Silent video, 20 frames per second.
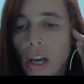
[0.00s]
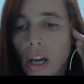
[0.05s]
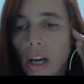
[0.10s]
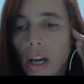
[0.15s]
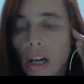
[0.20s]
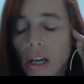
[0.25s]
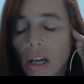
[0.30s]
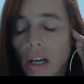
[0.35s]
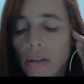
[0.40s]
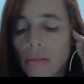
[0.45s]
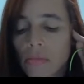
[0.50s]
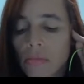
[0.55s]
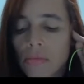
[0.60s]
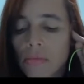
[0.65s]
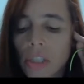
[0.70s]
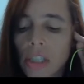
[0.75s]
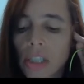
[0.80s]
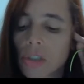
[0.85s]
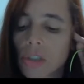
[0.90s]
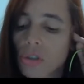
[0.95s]

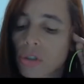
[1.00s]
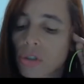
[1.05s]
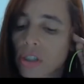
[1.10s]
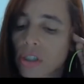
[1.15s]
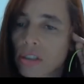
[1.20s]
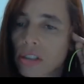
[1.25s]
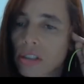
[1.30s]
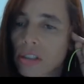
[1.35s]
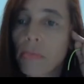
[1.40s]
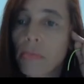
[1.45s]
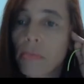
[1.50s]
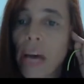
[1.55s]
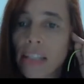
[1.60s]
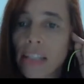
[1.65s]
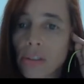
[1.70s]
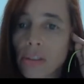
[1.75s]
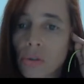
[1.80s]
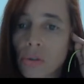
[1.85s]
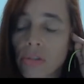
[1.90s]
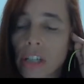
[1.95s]
They increased the
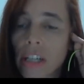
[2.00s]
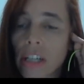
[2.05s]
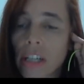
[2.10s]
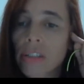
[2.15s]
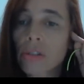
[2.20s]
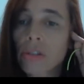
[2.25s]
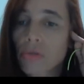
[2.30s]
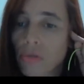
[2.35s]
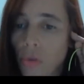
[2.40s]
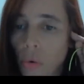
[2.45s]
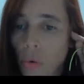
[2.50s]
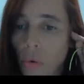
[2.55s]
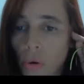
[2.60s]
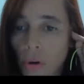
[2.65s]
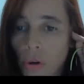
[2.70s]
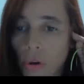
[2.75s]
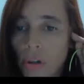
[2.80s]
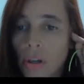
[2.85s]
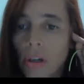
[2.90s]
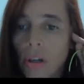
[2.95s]
ban rates
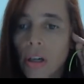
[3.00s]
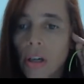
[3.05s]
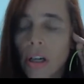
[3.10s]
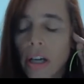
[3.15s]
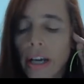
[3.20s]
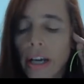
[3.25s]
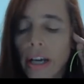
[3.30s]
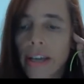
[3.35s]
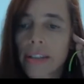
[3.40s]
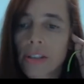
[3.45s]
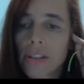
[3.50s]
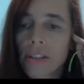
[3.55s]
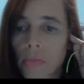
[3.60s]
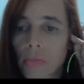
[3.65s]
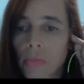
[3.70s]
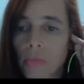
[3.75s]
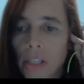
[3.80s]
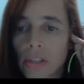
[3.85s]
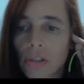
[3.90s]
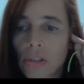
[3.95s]
for hate
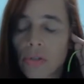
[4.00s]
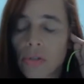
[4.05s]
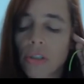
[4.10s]
speech, for